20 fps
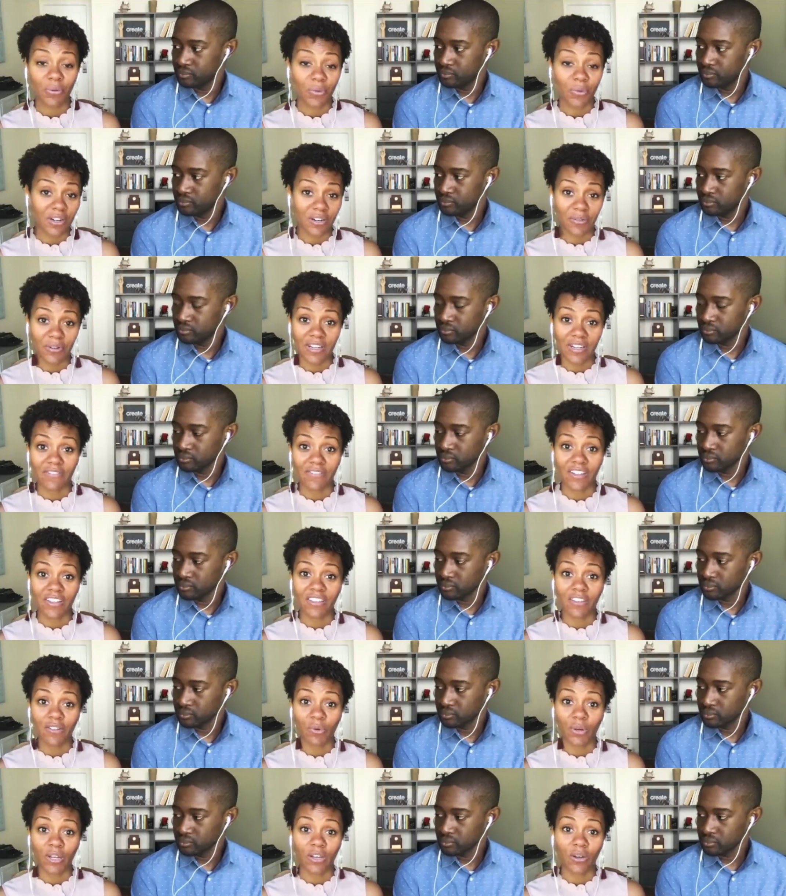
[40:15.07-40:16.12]
Speaker 1: want to reinvent the
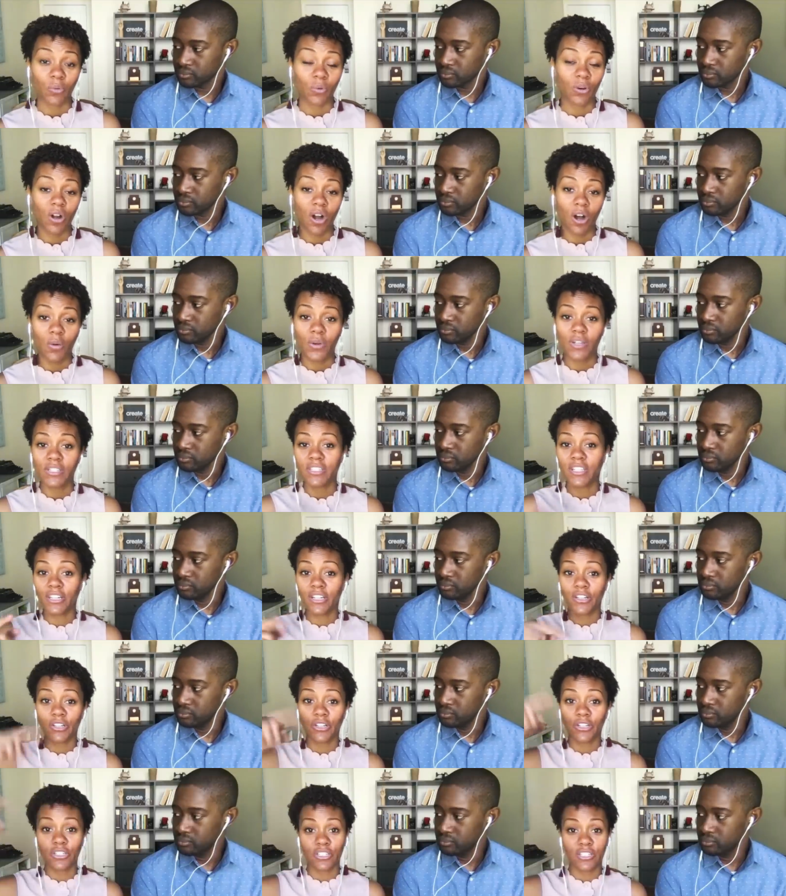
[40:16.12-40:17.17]
wheel we're always going to
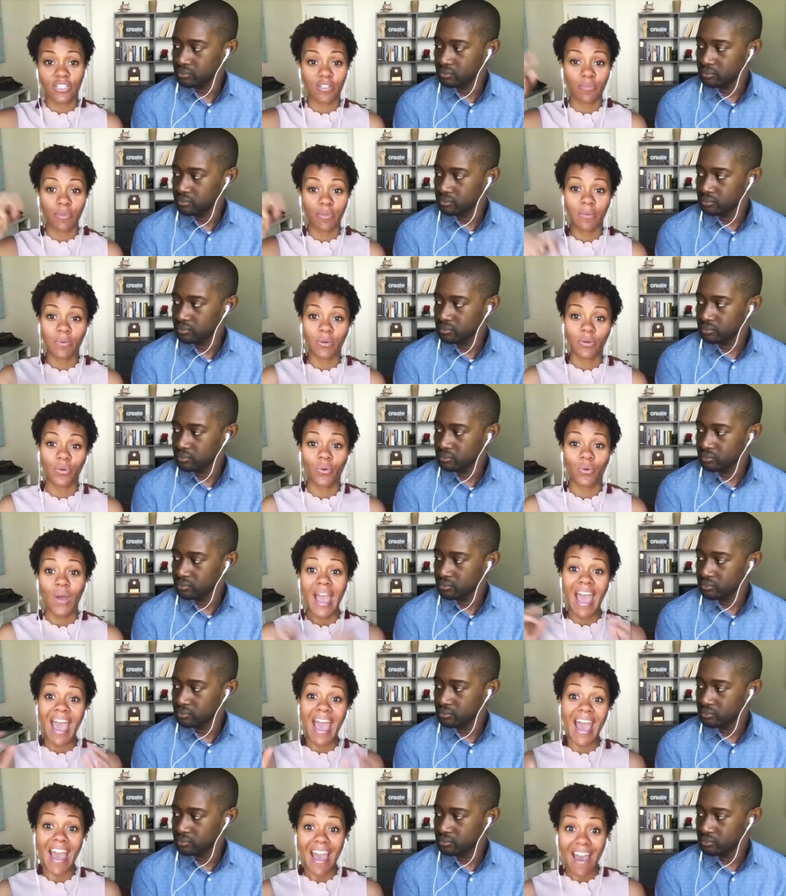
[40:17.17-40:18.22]
look to the people who
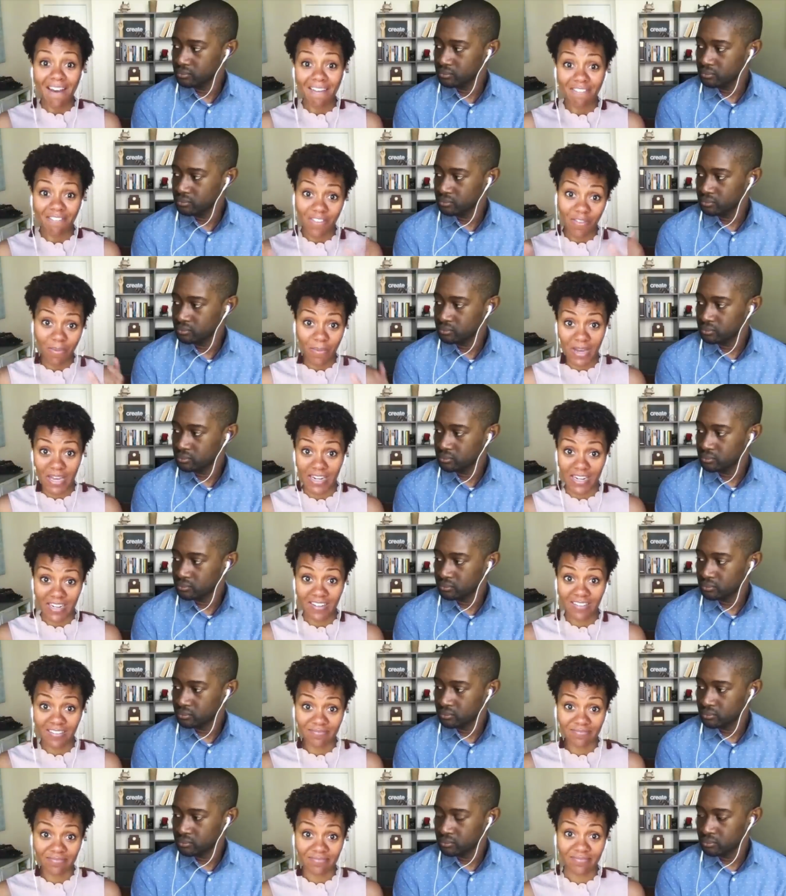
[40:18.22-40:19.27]
have money
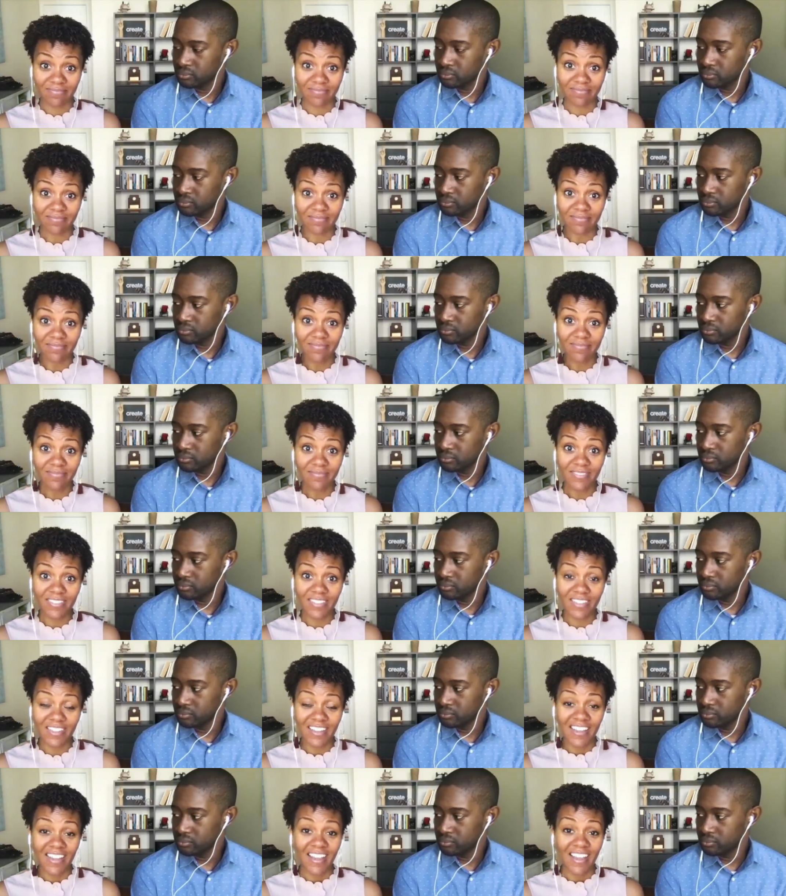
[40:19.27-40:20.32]

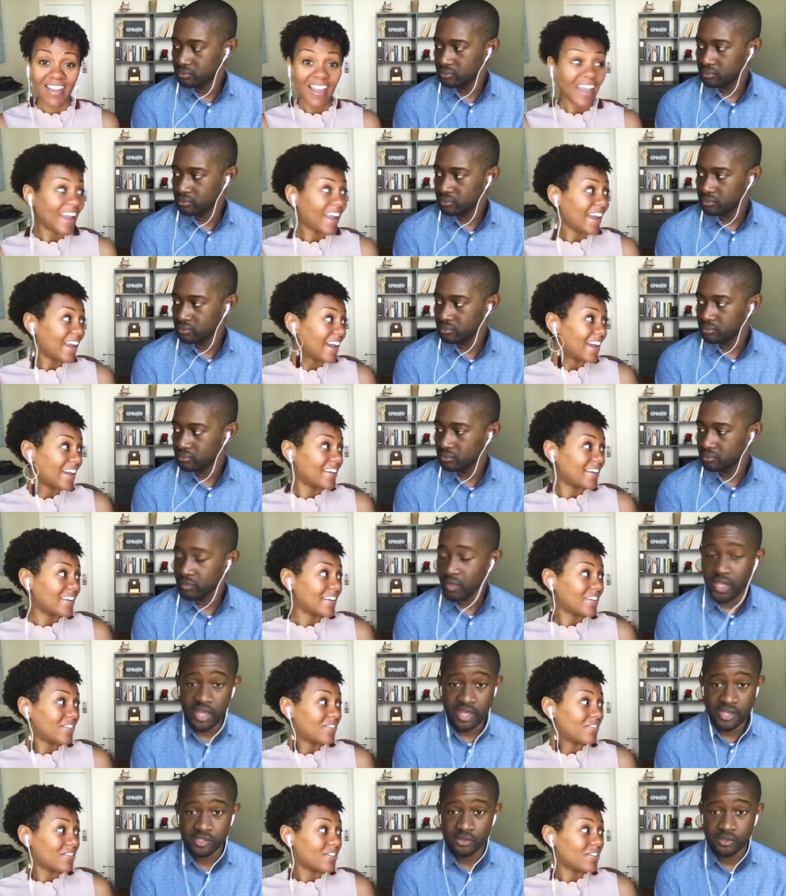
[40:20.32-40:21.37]
and
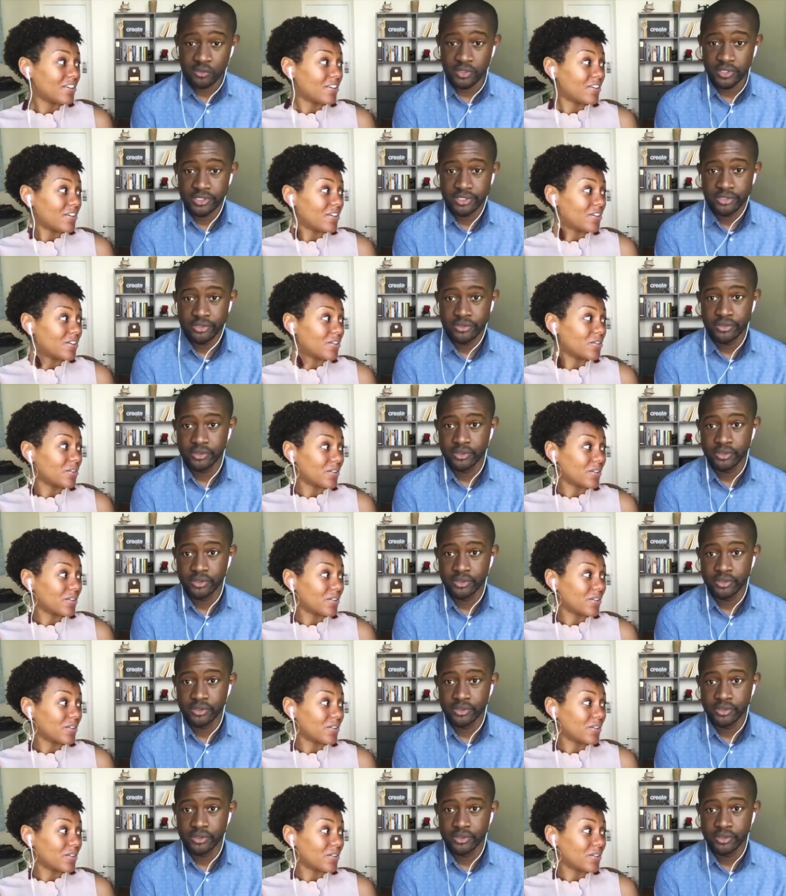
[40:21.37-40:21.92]
Speaker 2: ask them what they're doing